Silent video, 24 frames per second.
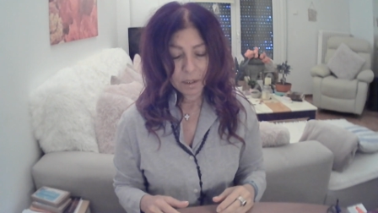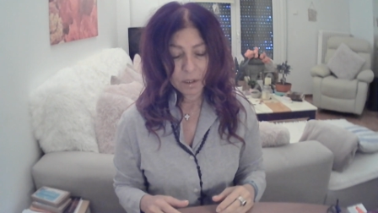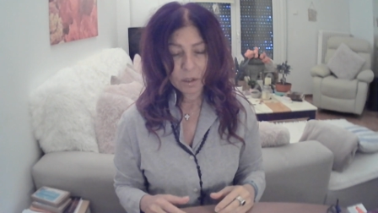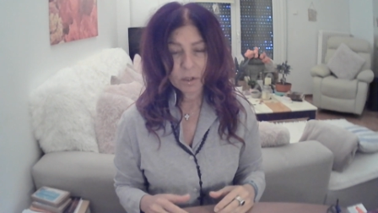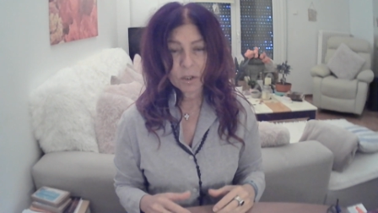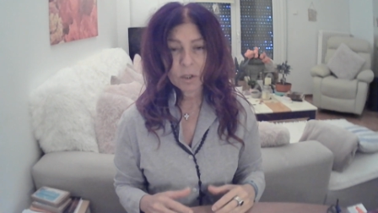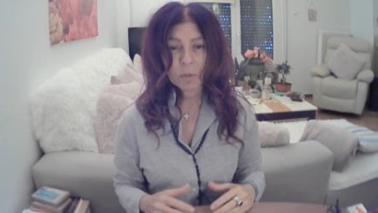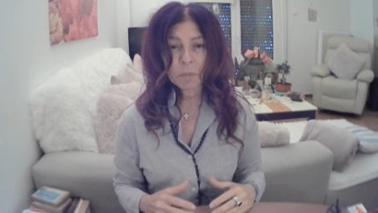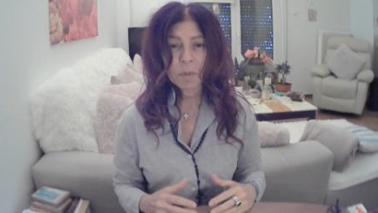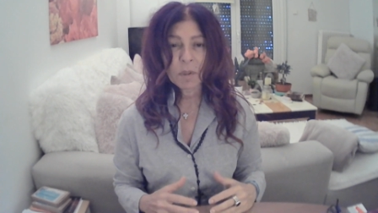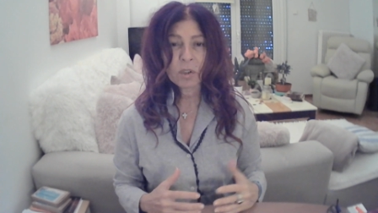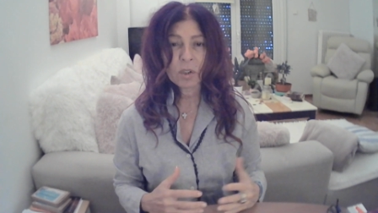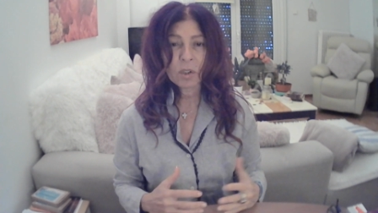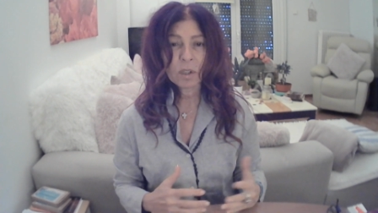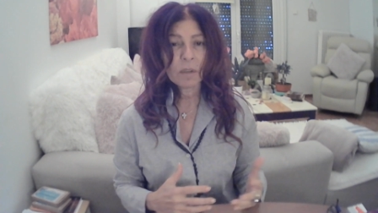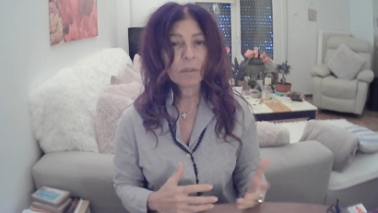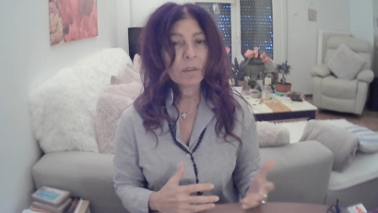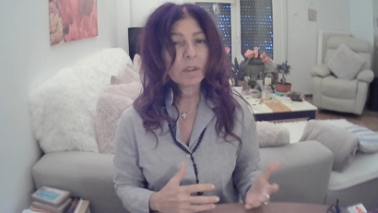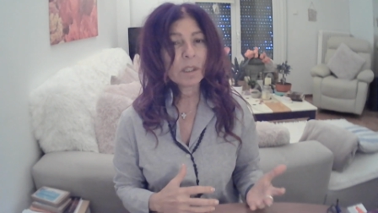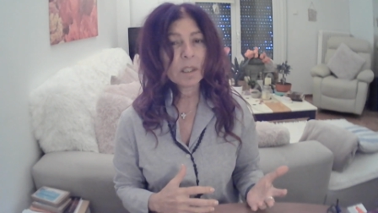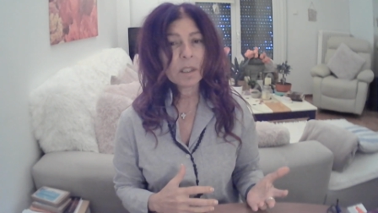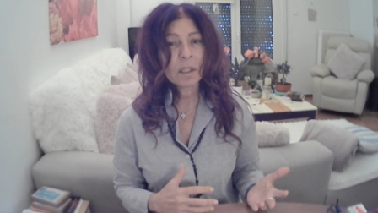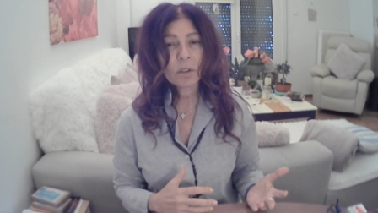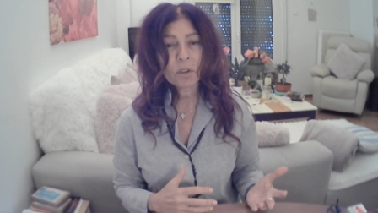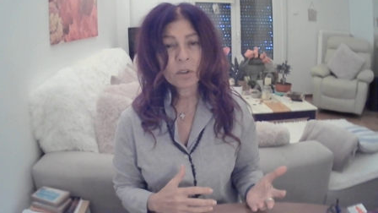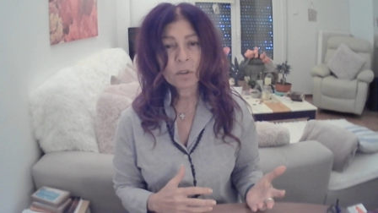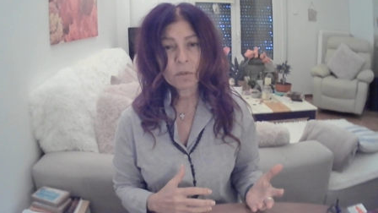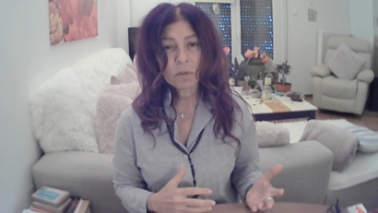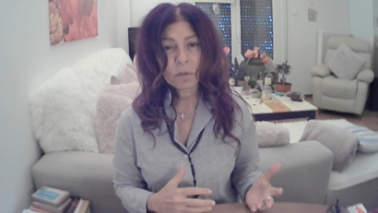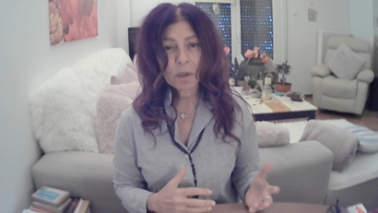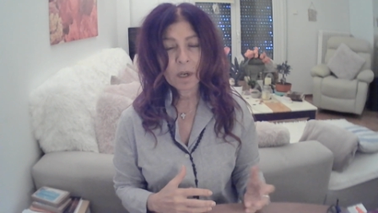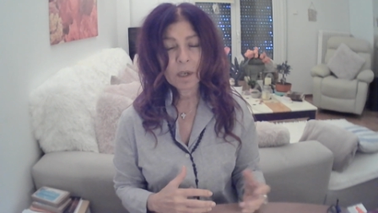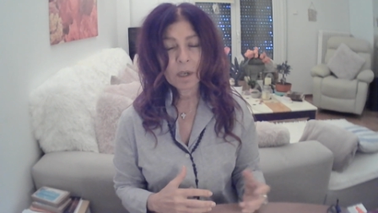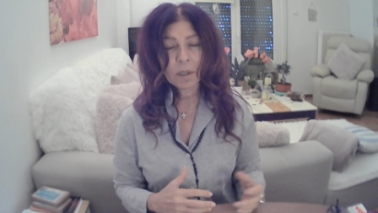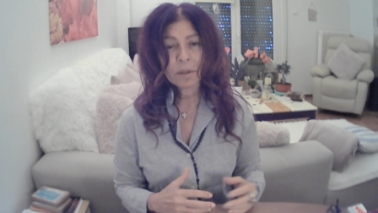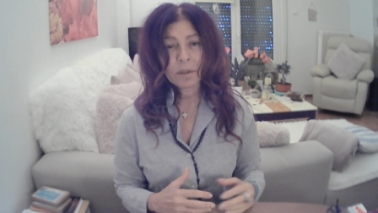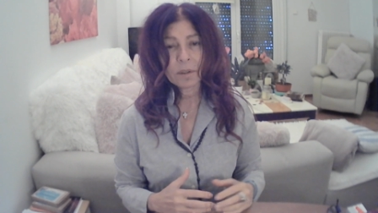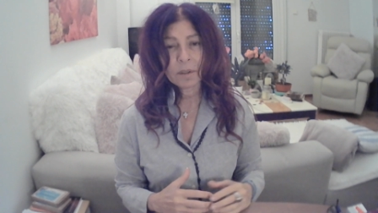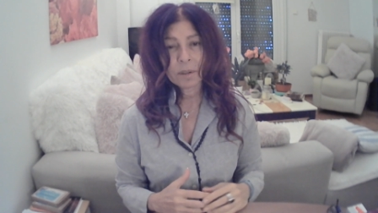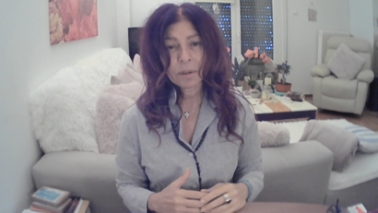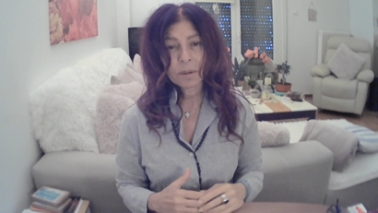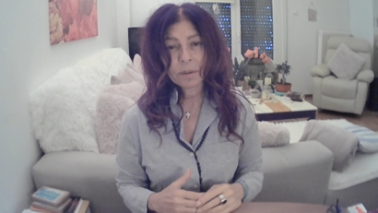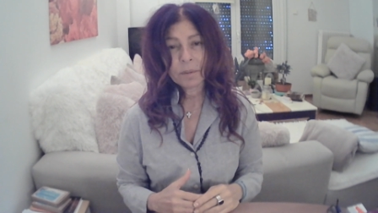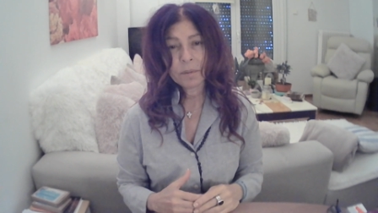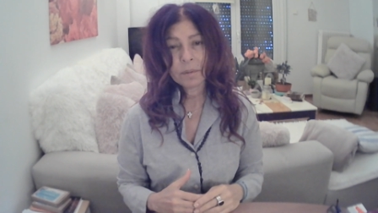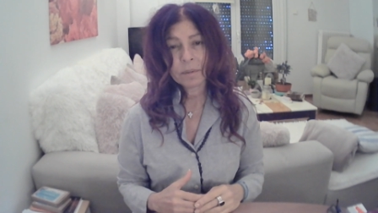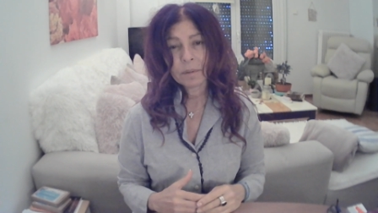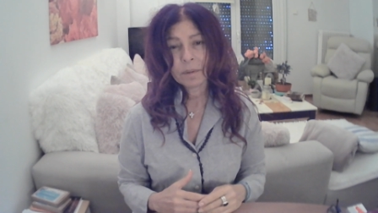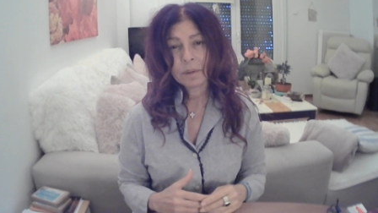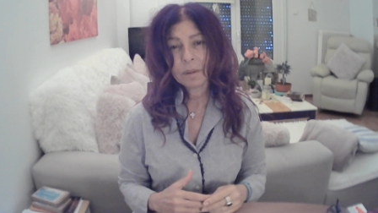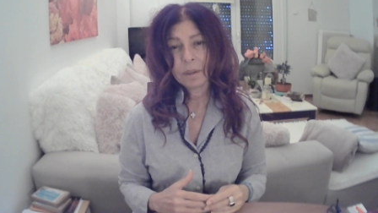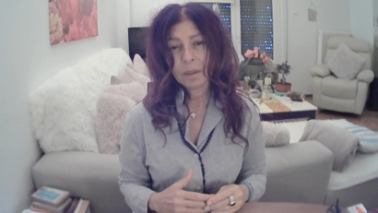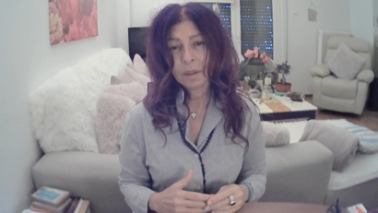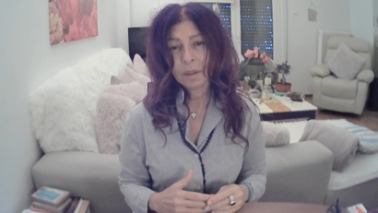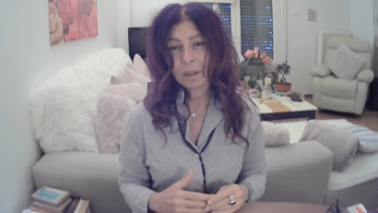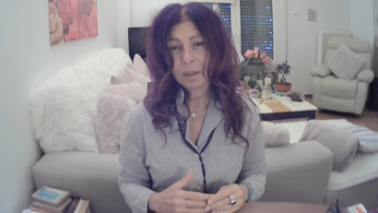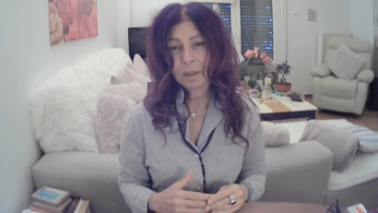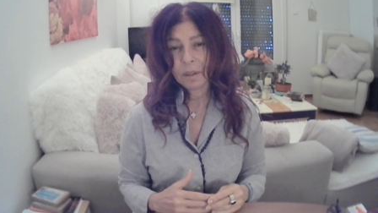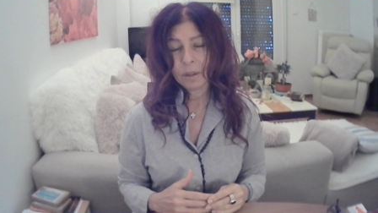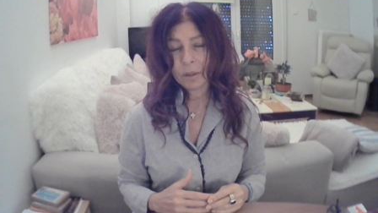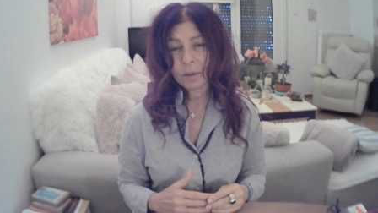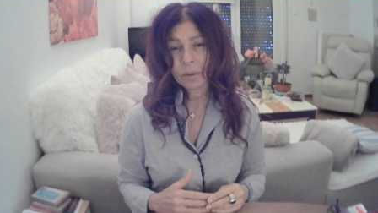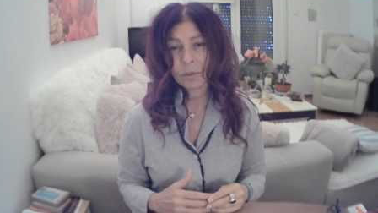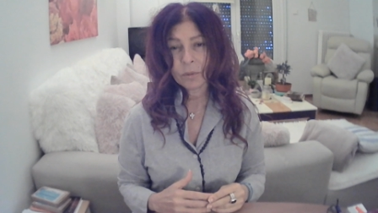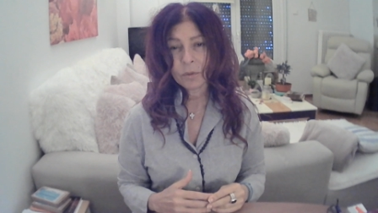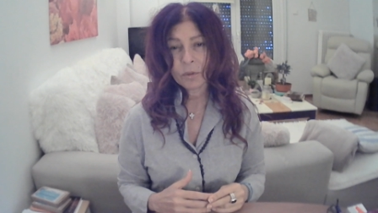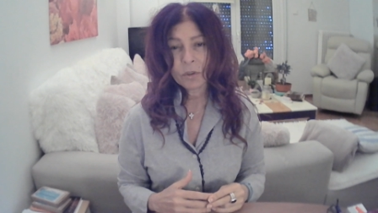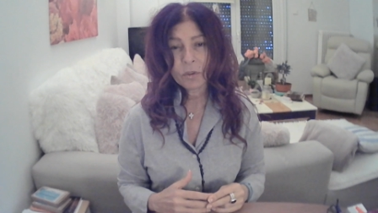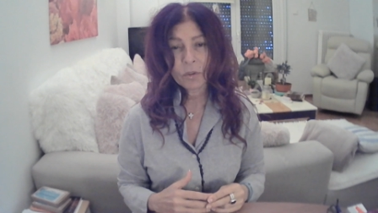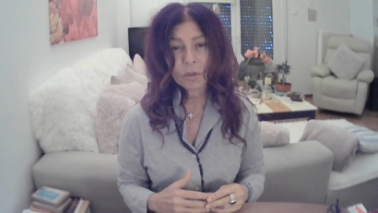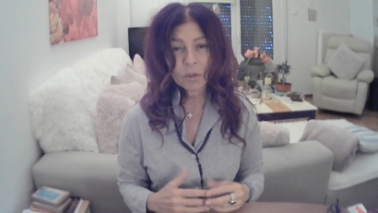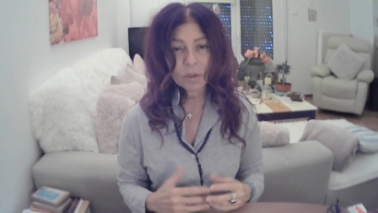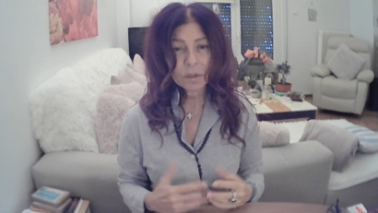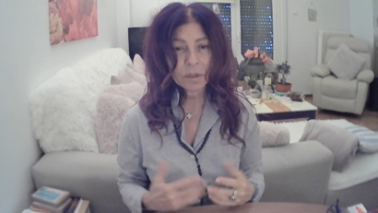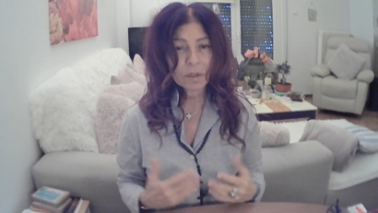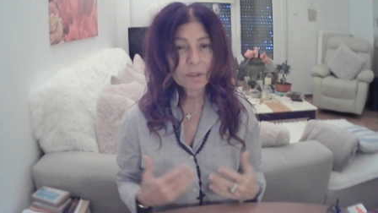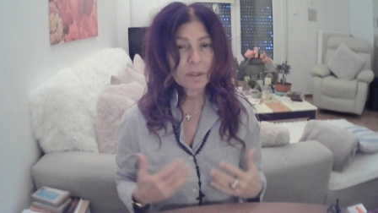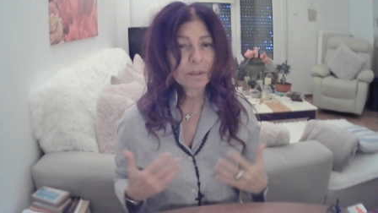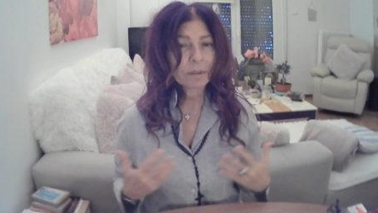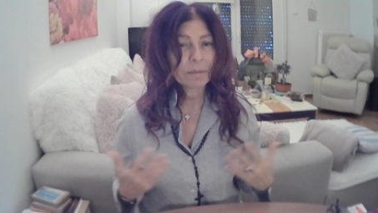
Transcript: you know, especially everything that you've gone through, you know, to just